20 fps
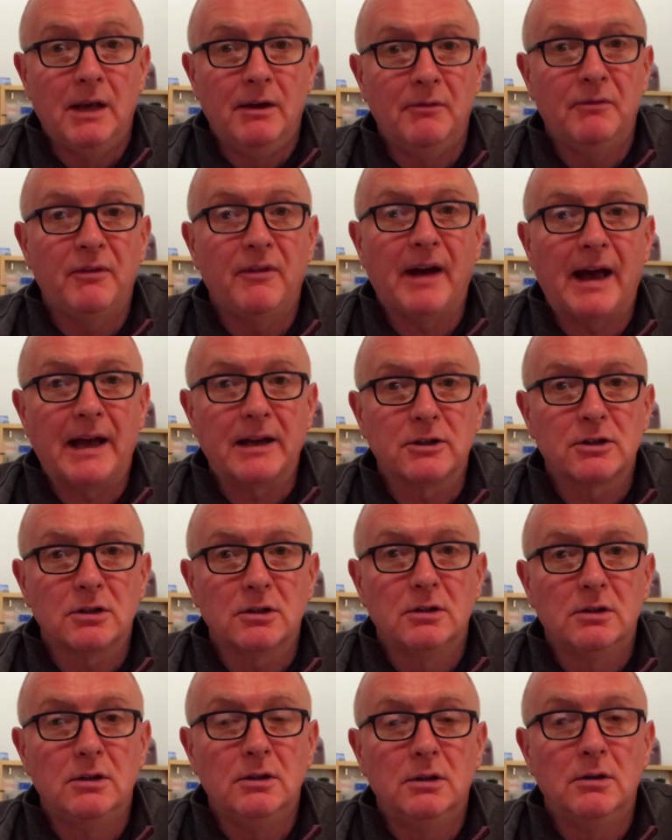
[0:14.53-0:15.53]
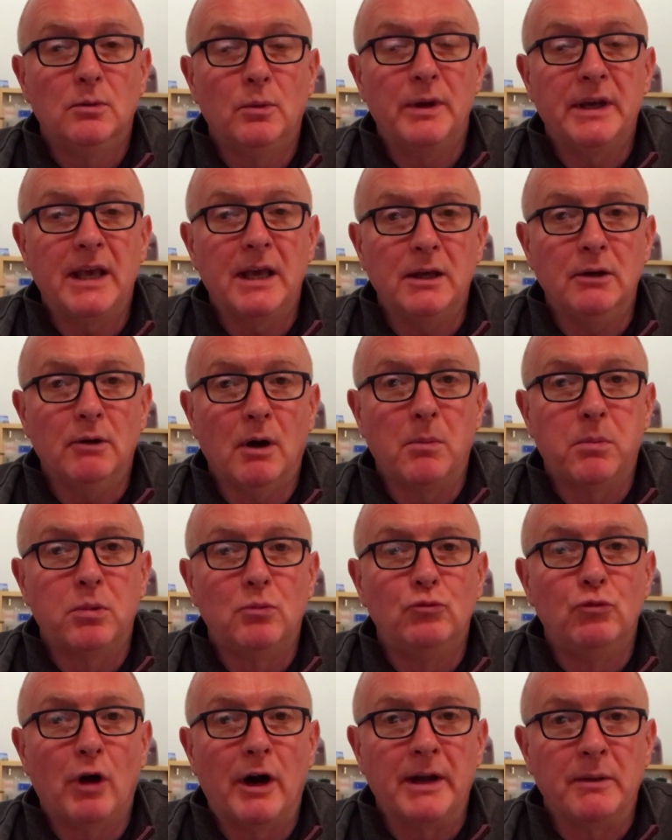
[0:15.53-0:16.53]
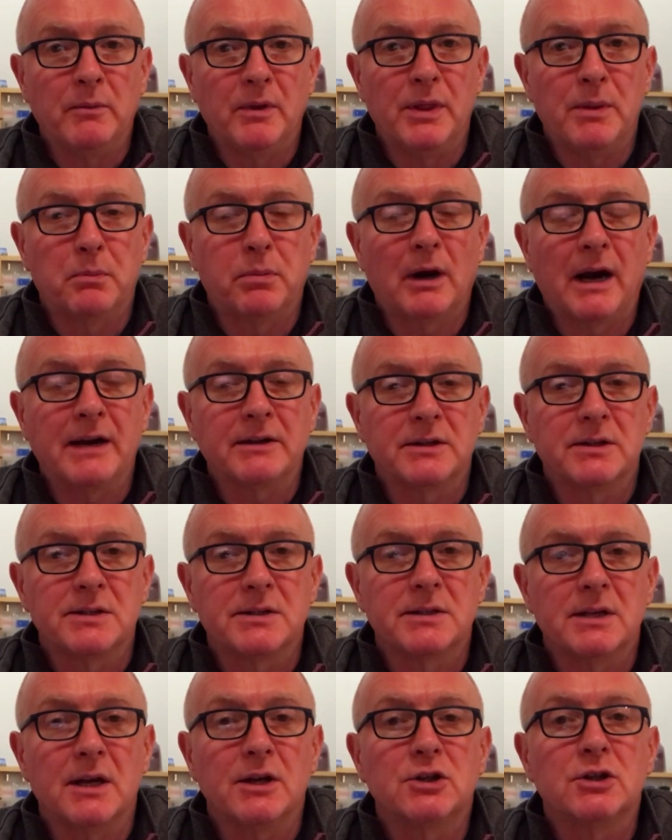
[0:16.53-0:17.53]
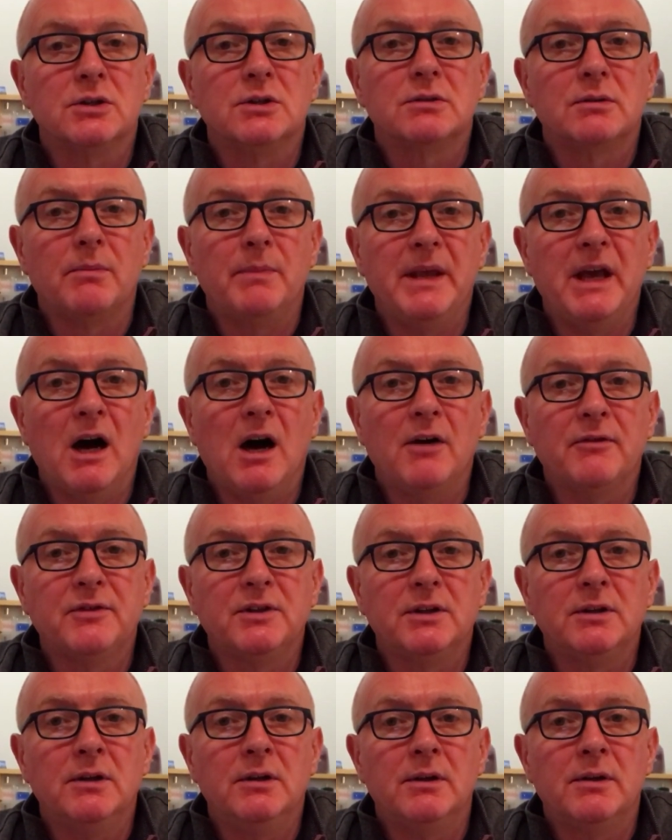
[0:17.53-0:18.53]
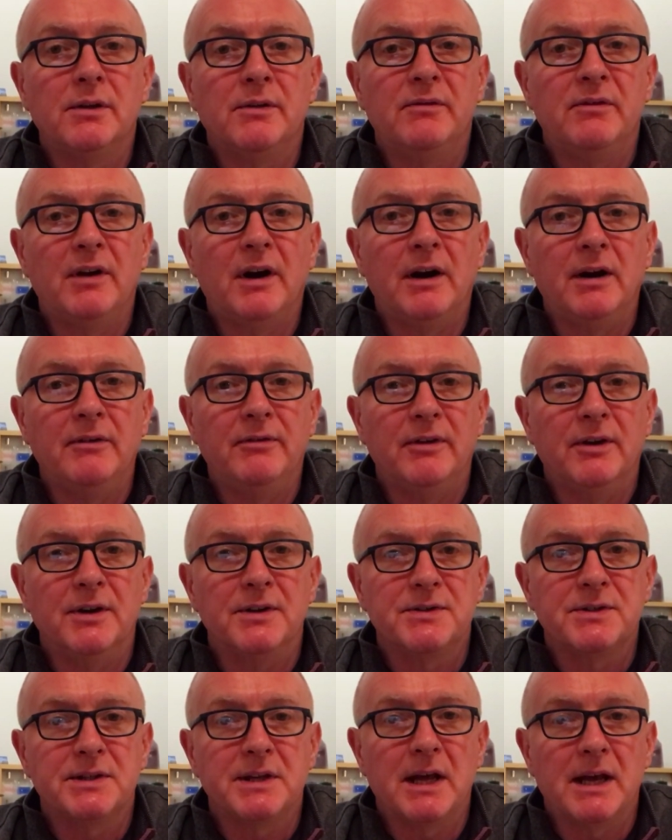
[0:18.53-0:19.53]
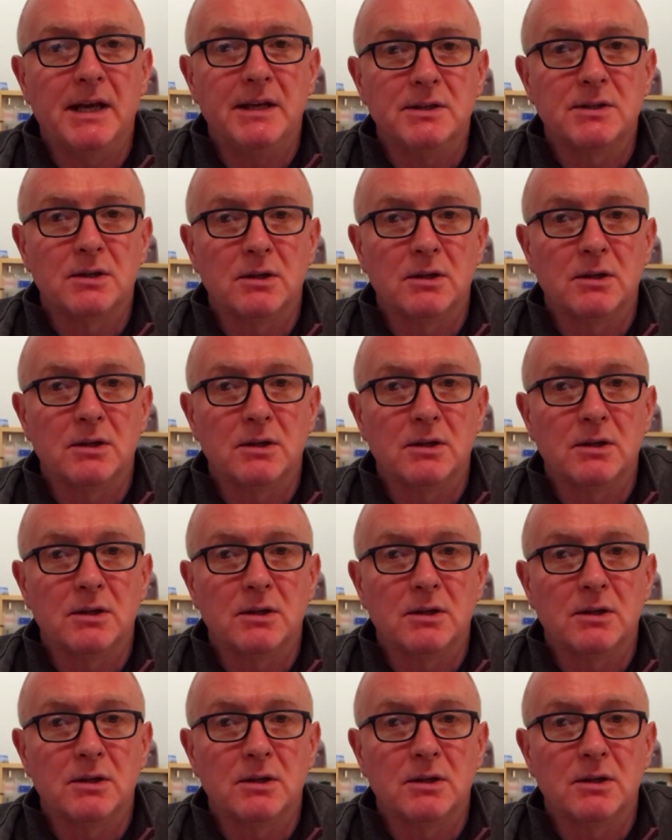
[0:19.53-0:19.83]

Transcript: In fact, we get you up and running with the practice sessions from the afternoon of the very first day.